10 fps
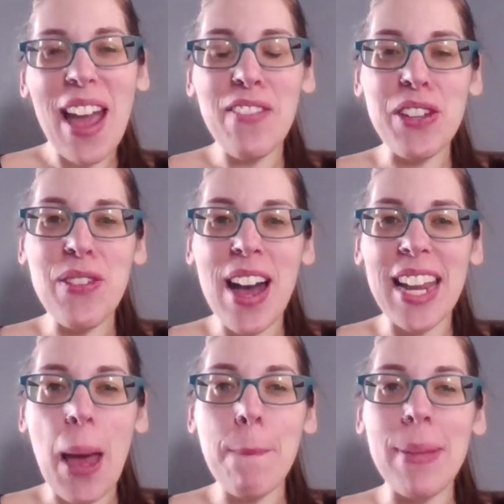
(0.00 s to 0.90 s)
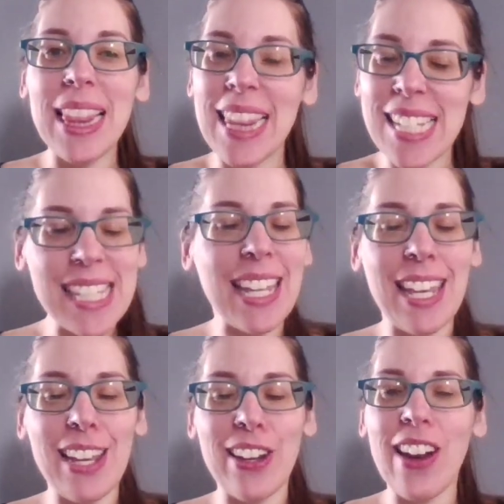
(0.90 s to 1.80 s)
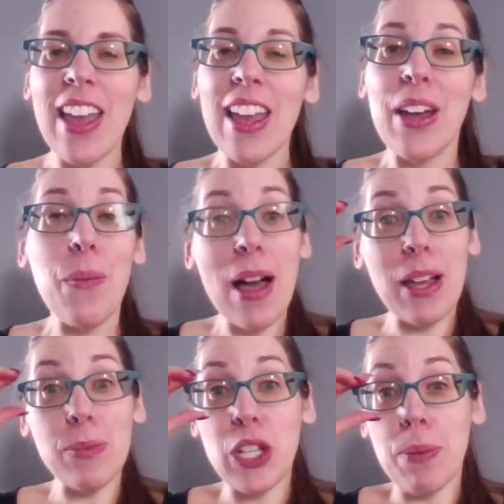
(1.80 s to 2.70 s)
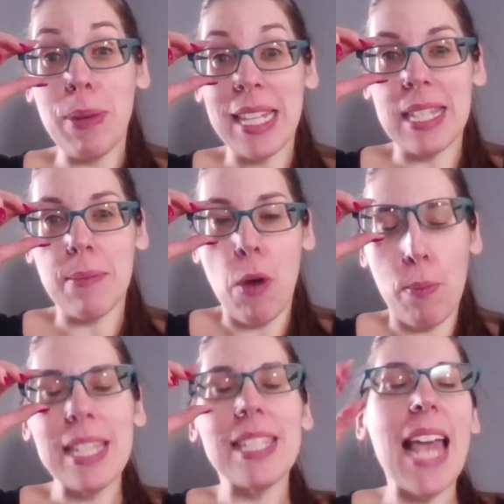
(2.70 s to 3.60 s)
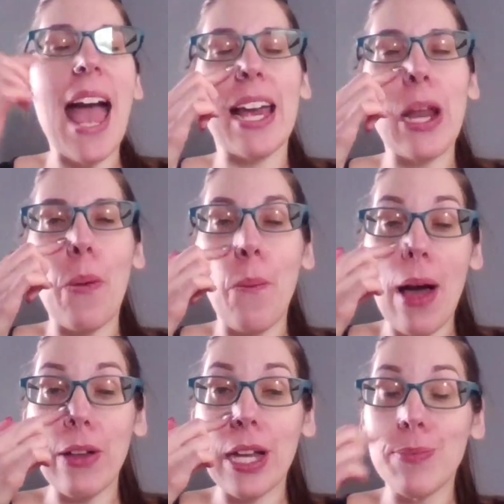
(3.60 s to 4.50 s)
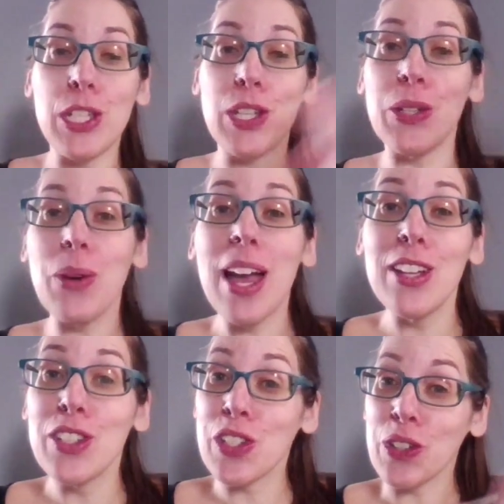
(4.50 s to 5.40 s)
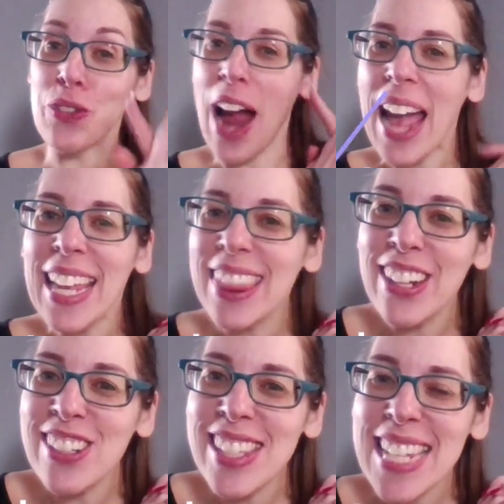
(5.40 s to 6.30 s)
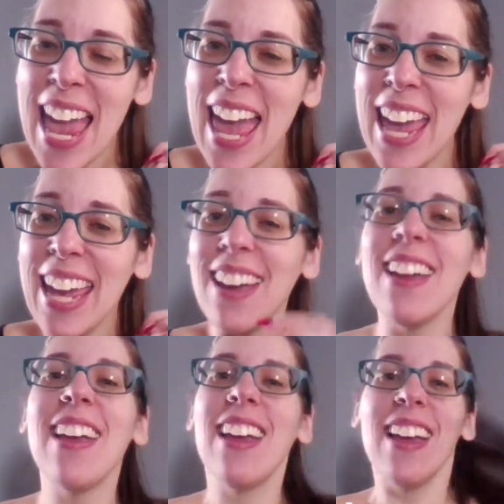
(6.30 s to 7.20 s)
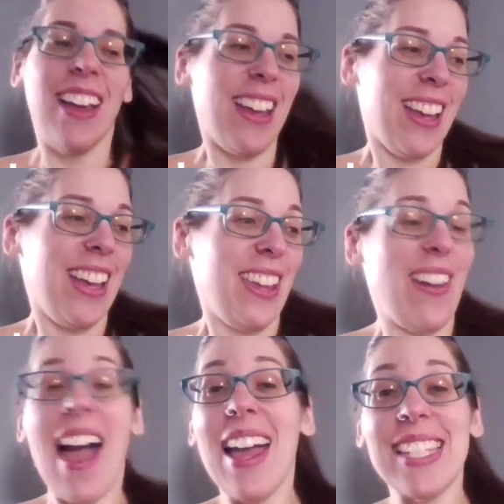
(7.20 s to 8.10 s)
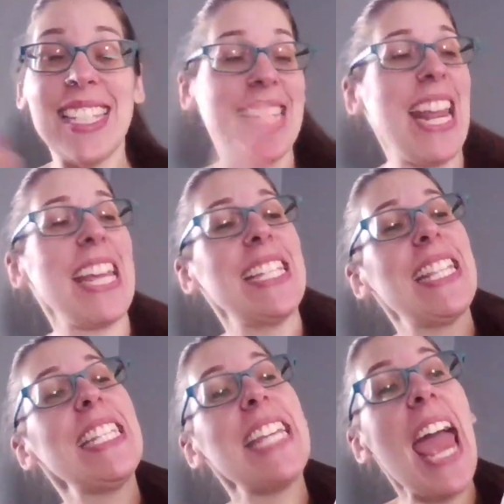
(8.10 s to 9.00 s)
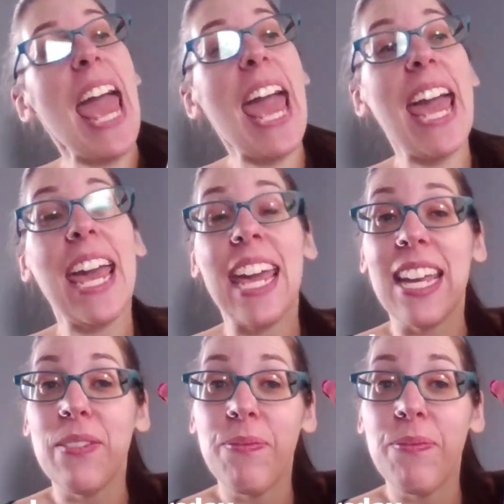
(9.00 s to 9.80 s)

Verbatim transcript: everyone, Melissa here. Welcome to your Melissa Moment, and welcome to Try It Thursday. You guys, today is the day.